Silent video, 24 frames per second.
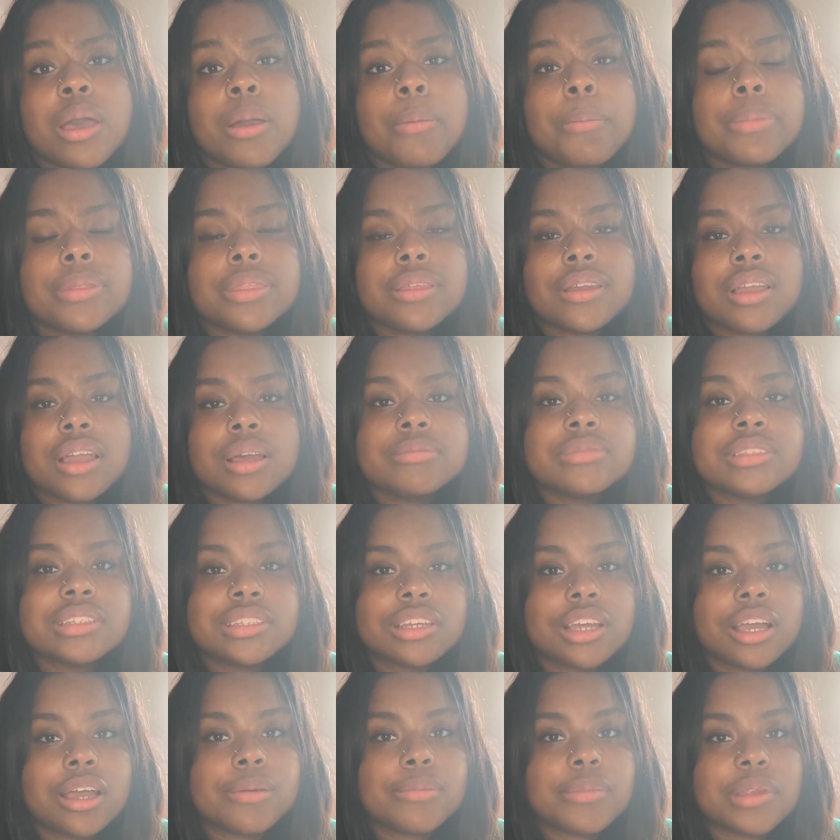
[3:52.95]
But there comes a
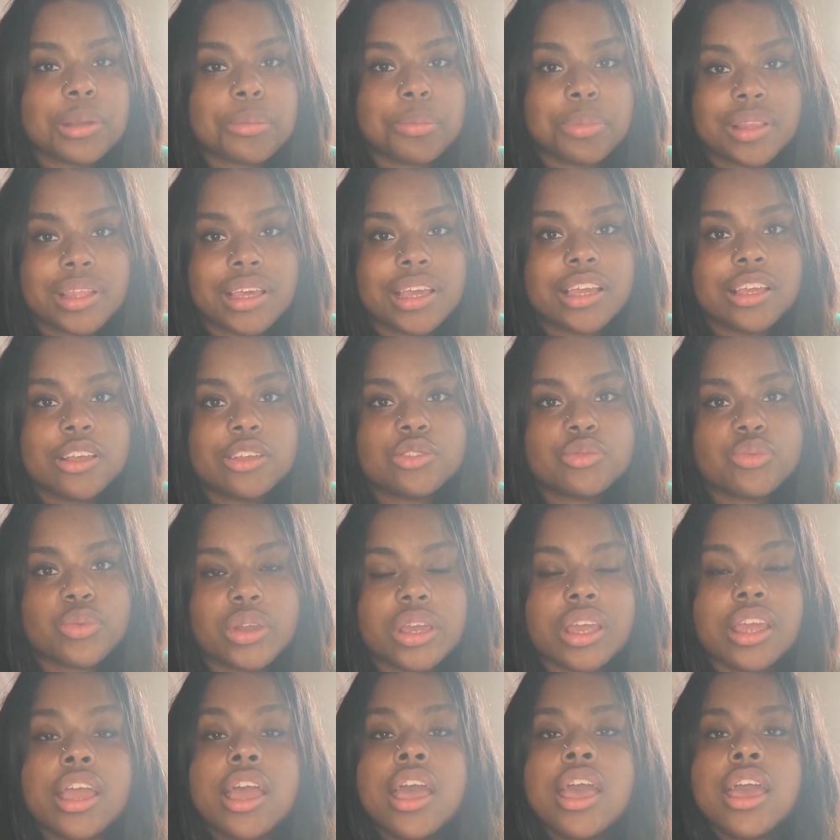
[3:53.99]
time and a place
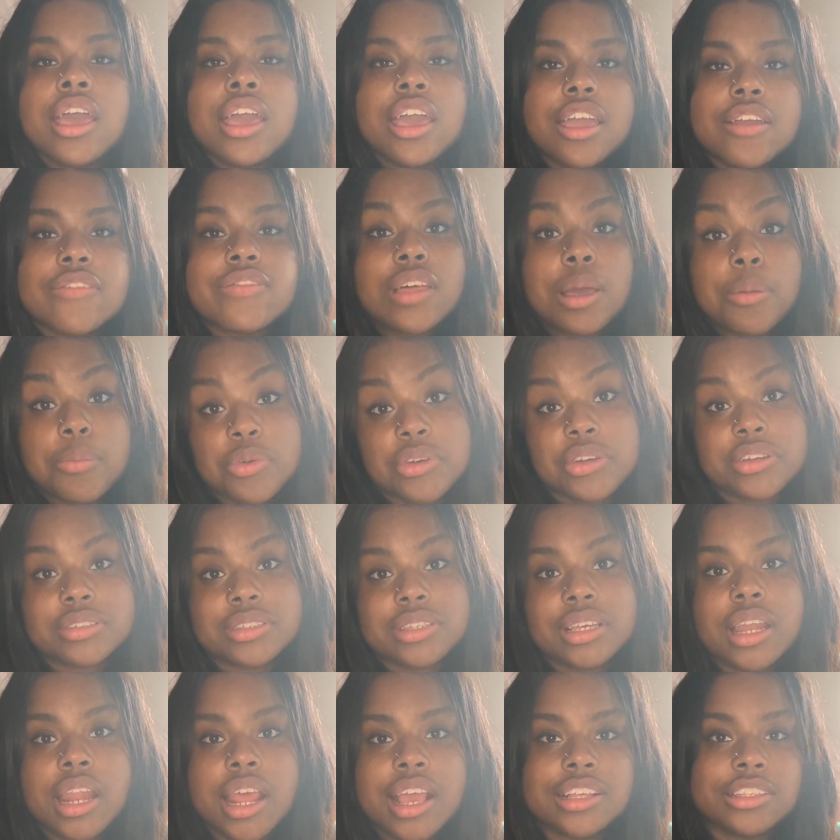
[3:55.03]
where if that
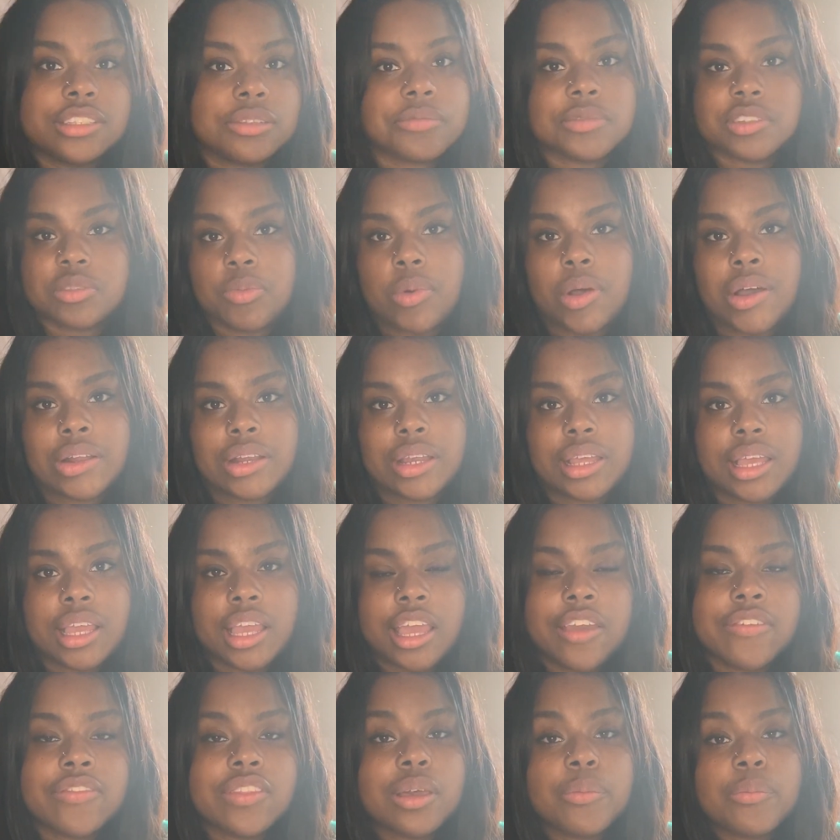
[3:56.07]
person isn't responding,
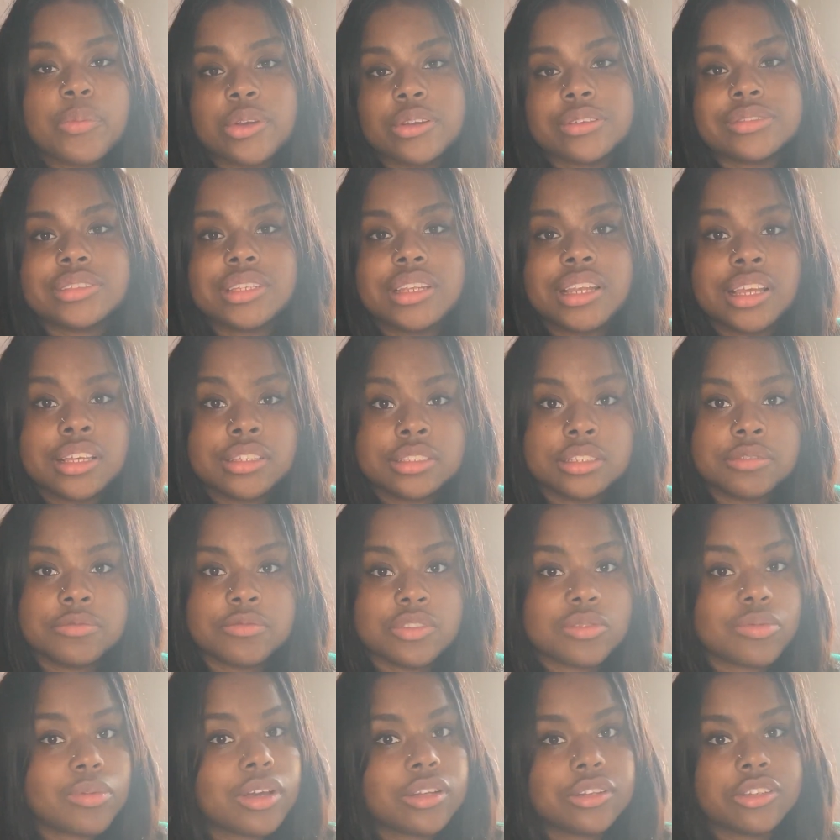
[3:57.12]
if that person isn't
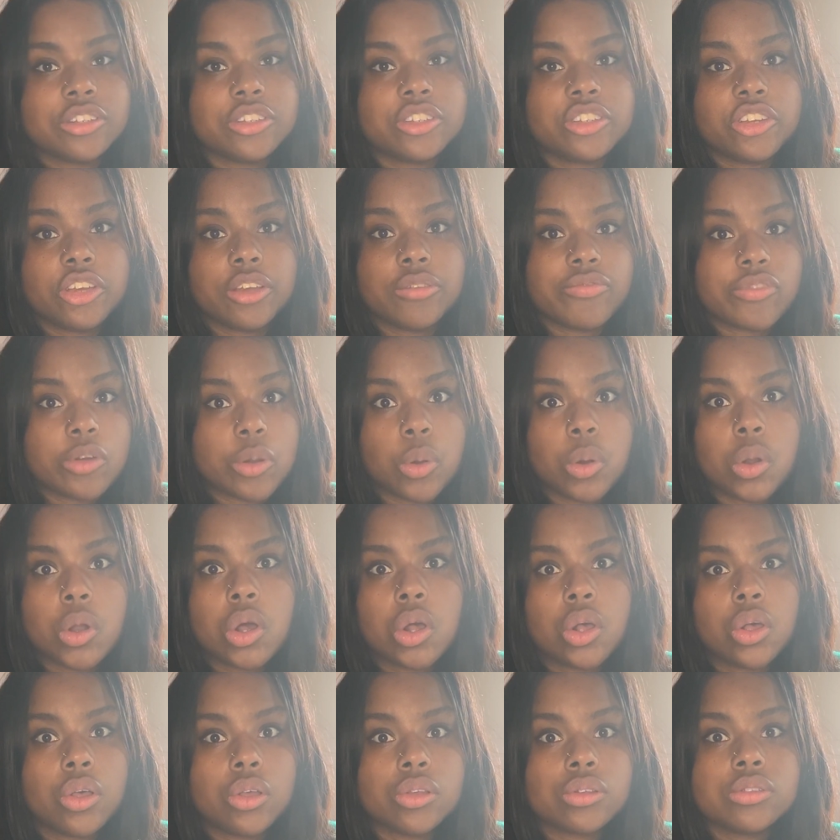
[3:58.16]
responding to your phone
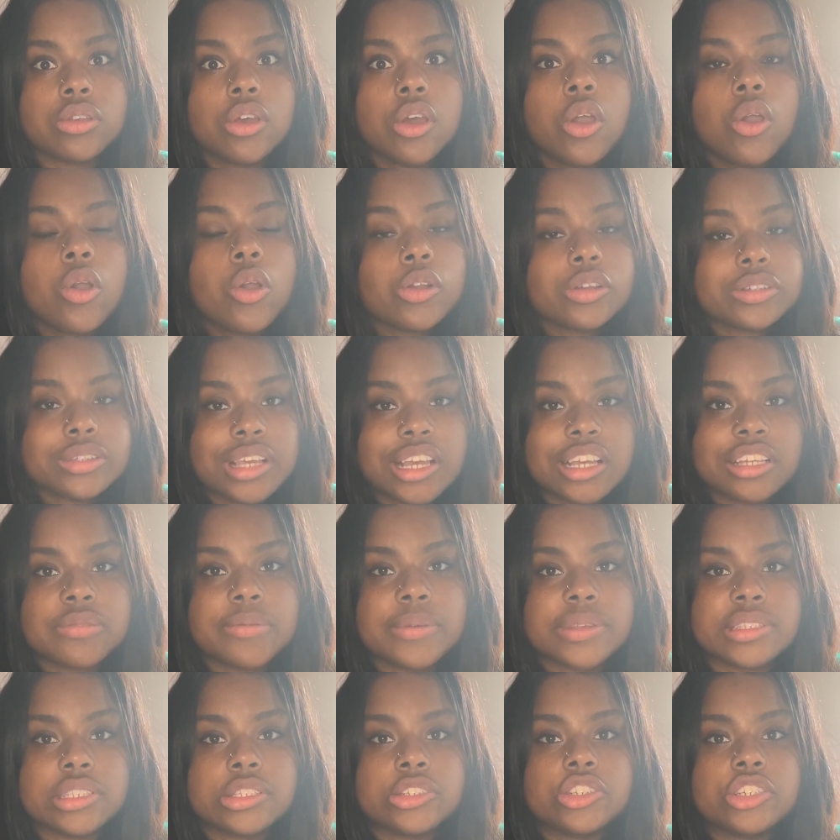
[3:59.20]
calls or text
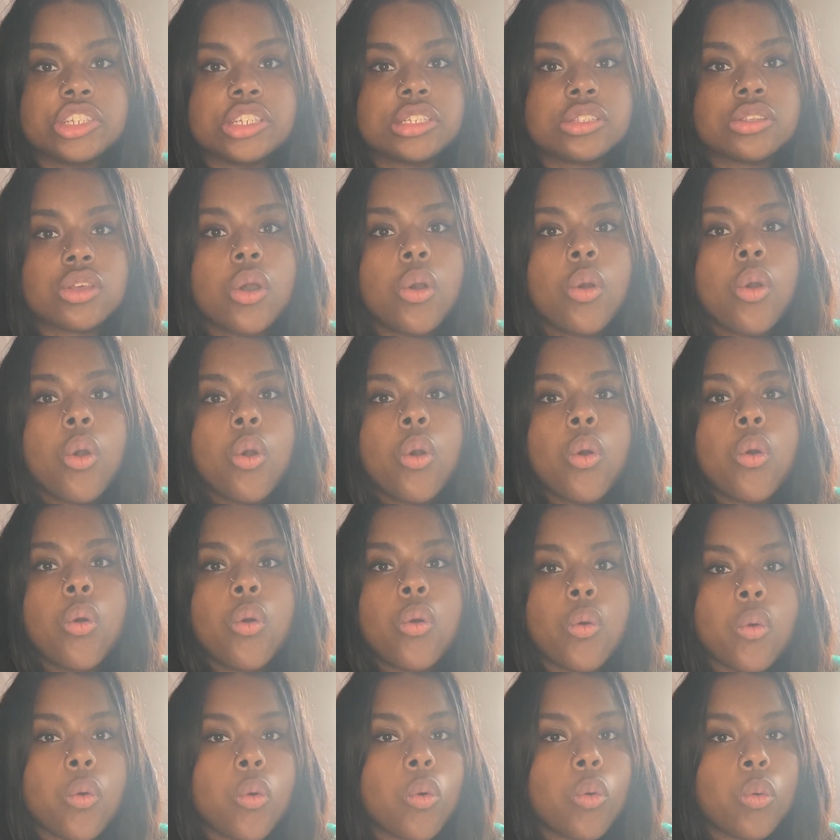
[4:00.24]
messages,
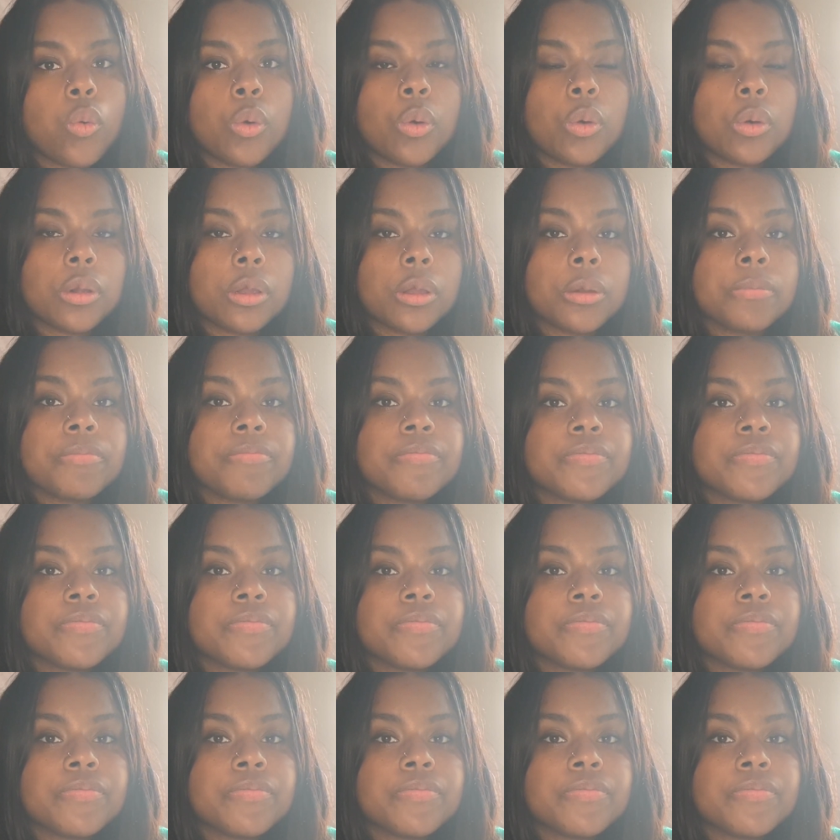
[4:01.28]
or